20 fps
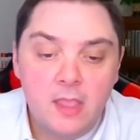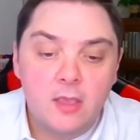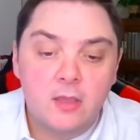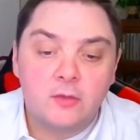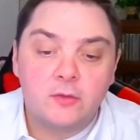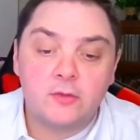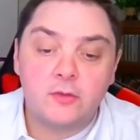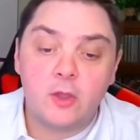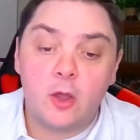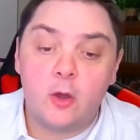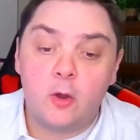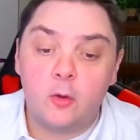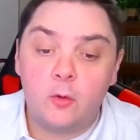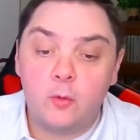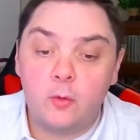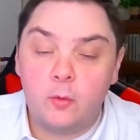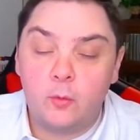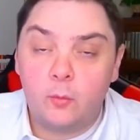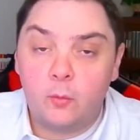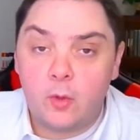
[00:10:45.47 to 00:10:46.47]

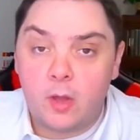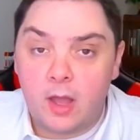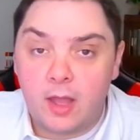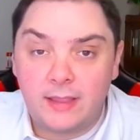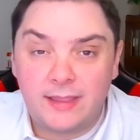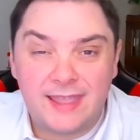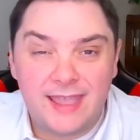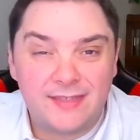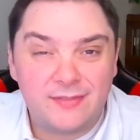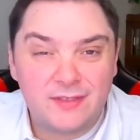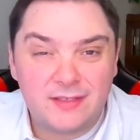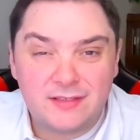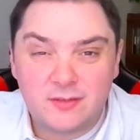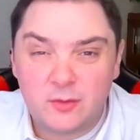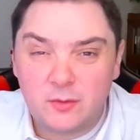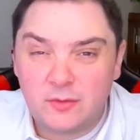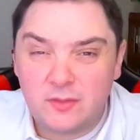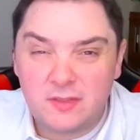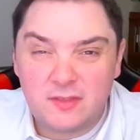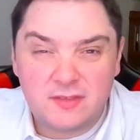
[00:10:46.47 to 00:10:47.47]
So, again this
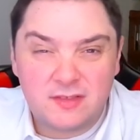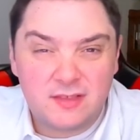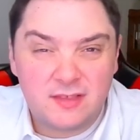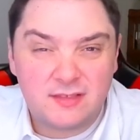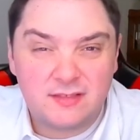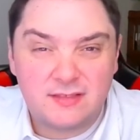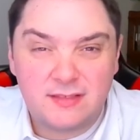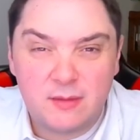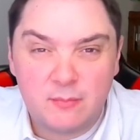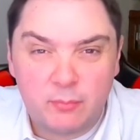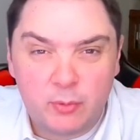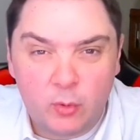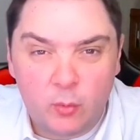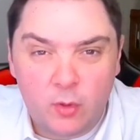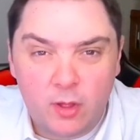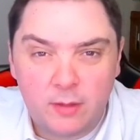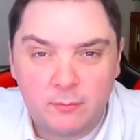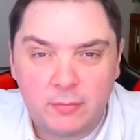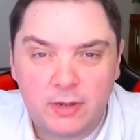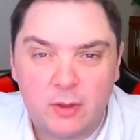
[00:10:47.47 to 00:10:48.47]
this is a simple
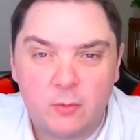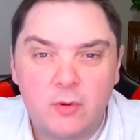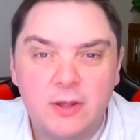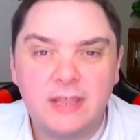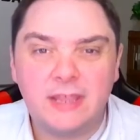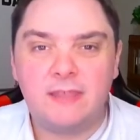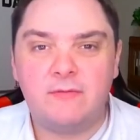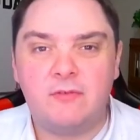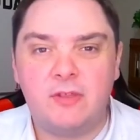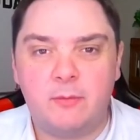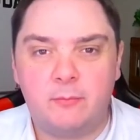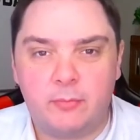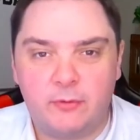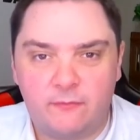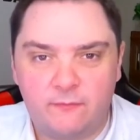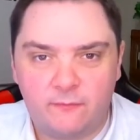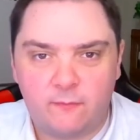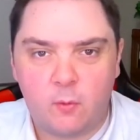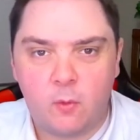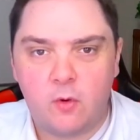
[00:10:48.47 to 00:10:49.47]
one but i want to give you a
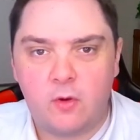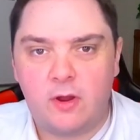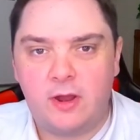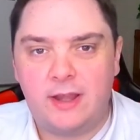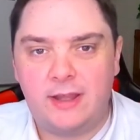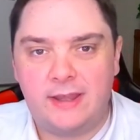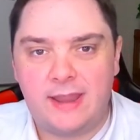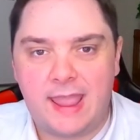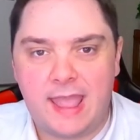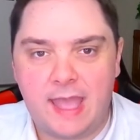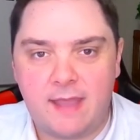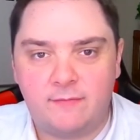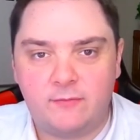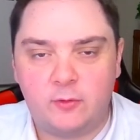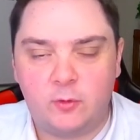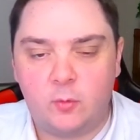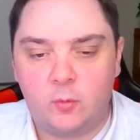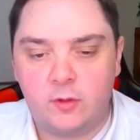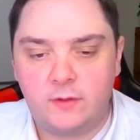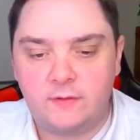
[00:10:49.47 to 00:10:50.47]
before and
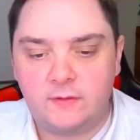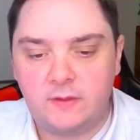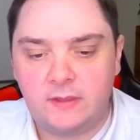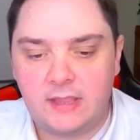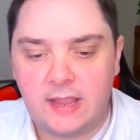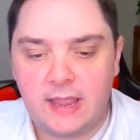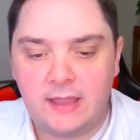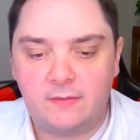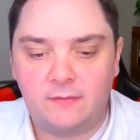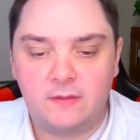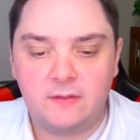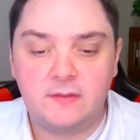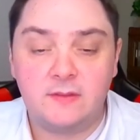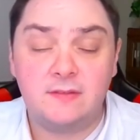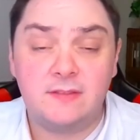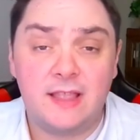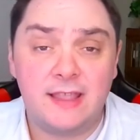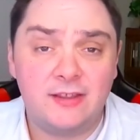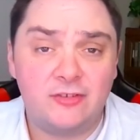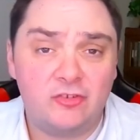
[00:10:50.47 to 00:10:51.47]
after once again this
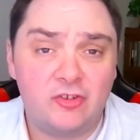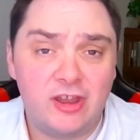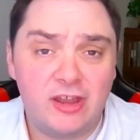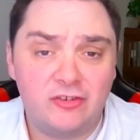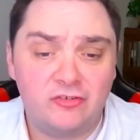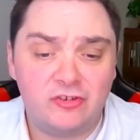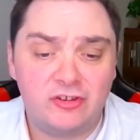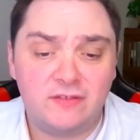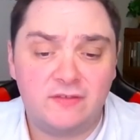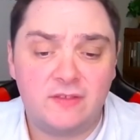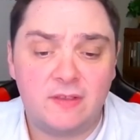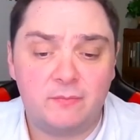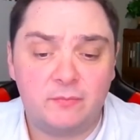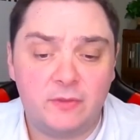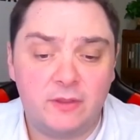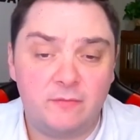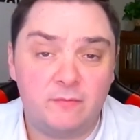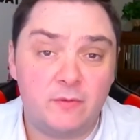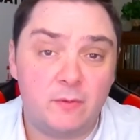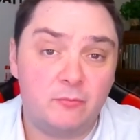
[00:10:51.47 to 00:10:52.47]
is like changing
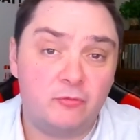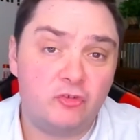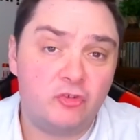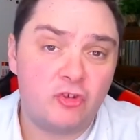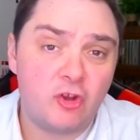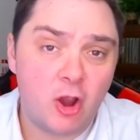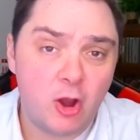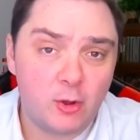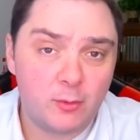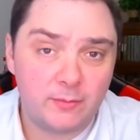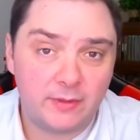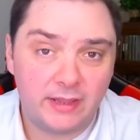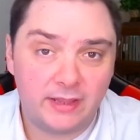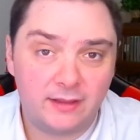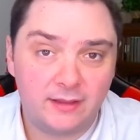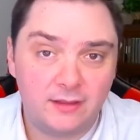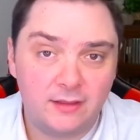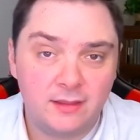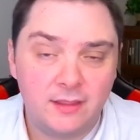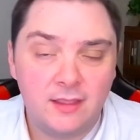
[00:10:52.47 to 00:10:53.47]
something from
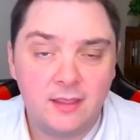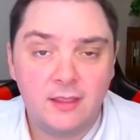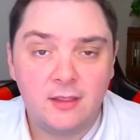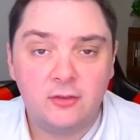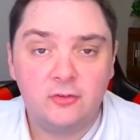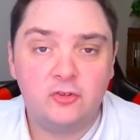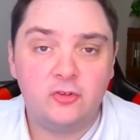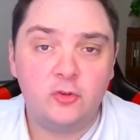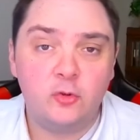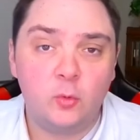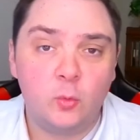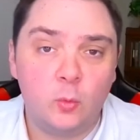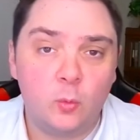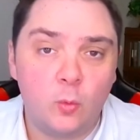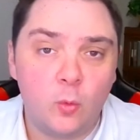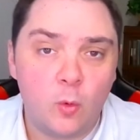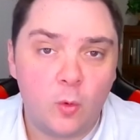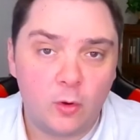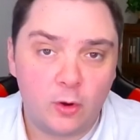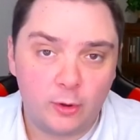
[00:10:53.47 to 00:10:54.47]
charming to
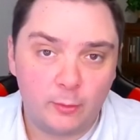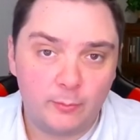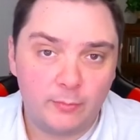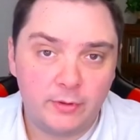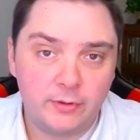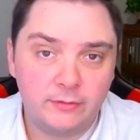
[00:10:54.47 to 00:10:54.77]
warm